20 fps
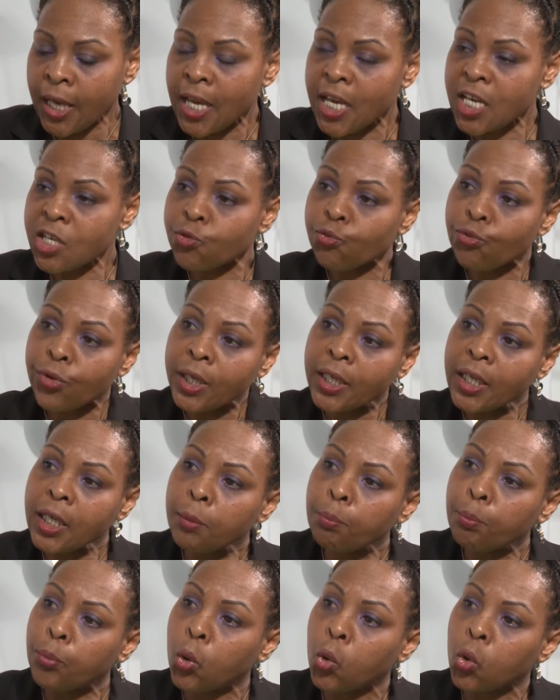It's really
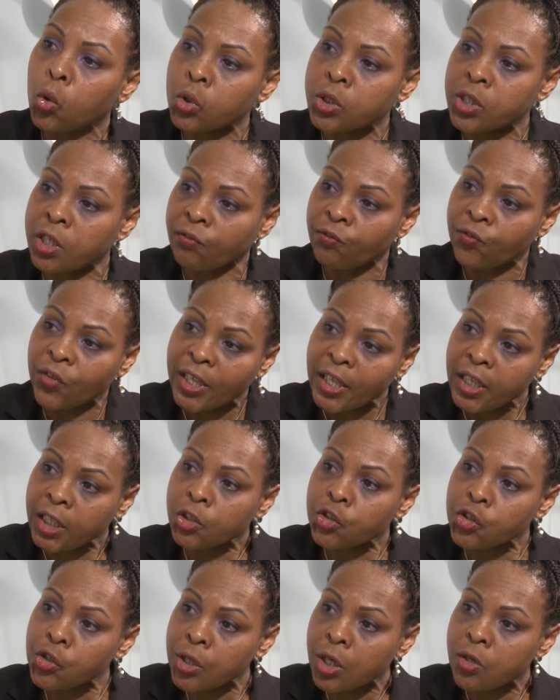important for
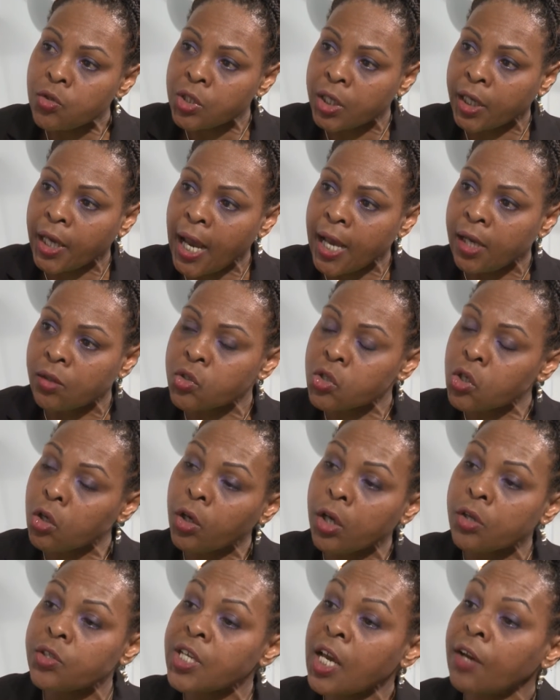each of those accounts are
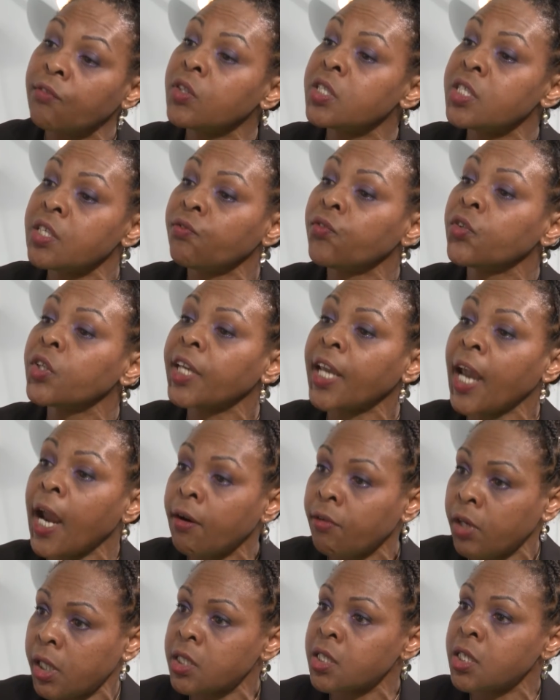going to have a different
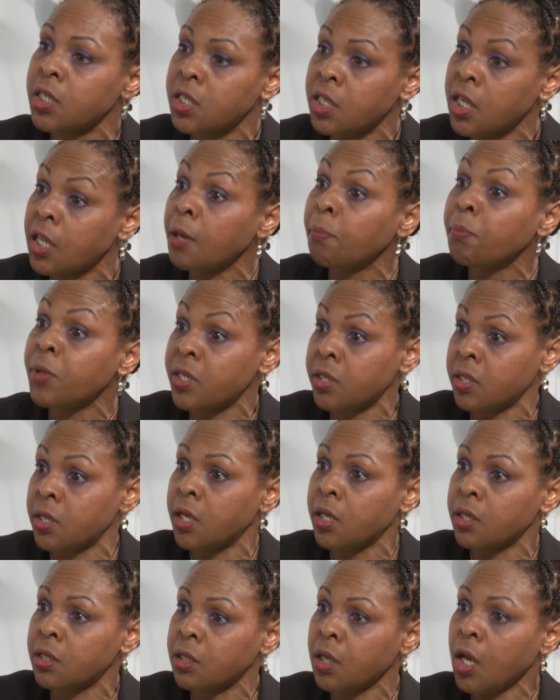character to their
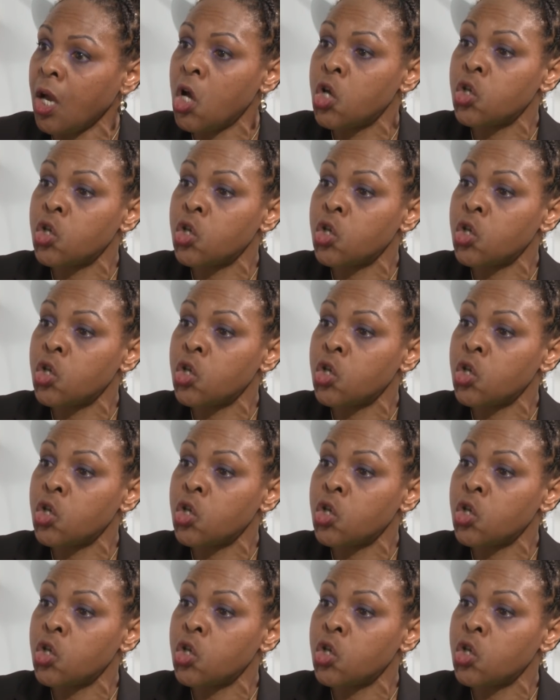business.